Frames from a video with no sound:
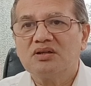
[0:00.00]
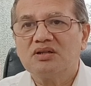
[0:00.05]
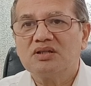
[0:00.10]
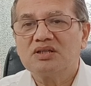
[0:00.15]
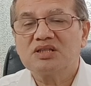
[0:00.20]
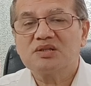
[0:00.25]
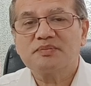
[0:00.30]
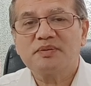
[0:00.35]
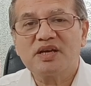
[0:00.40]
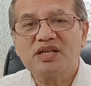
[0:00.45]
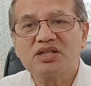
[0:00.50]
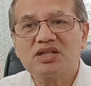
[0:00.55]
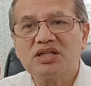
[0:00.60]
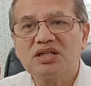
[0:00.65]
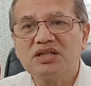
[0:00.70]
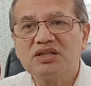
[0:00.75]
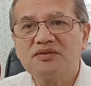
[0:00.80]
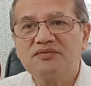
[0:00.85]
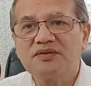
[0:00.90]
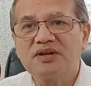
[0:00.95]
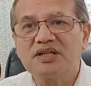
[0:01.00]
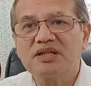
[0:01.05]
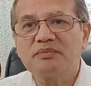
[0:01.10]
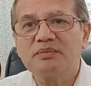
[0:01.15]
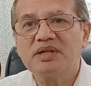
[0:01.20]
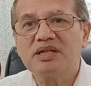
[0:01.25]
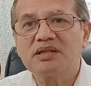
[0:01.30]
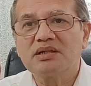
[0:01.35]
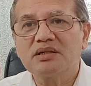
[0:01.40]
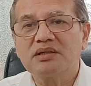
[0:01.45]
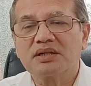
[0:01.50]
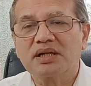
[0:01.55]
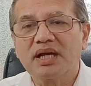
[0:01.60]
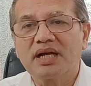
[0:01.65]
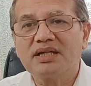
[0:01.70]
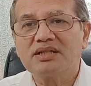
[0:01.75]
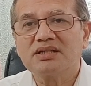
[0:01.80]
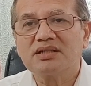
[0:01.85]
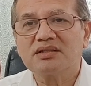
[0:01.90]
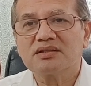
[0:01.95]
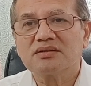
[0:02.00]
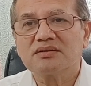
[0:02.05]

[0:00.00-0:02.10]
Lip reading: especially the fundamental right